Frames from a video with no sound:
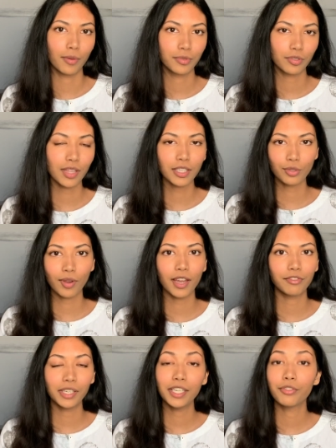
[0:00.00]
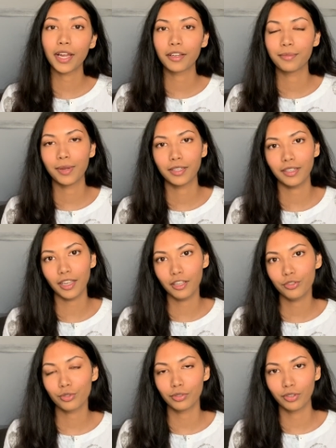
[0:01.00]
So that's why I really recommend
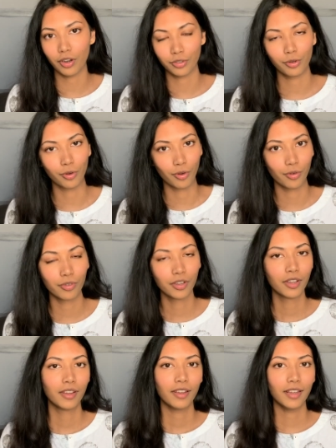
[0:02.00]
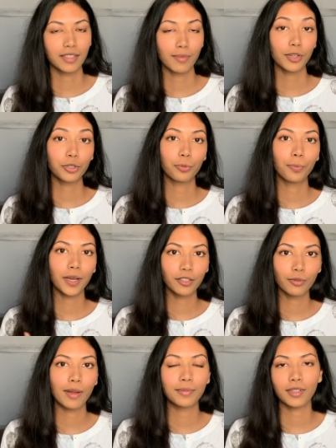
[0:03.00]
angel.co. It's a much
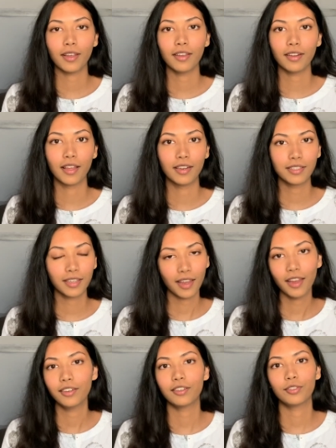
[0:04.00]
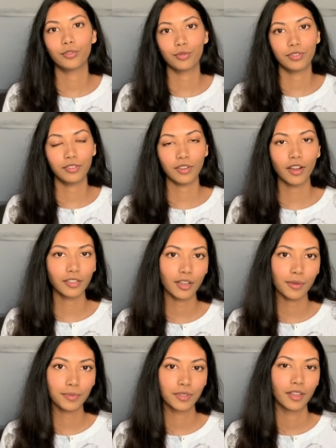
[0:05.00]
better website and it's catered to
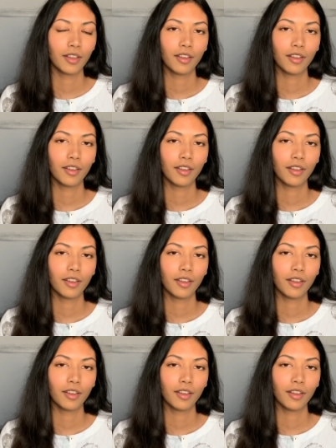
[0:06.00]
startups.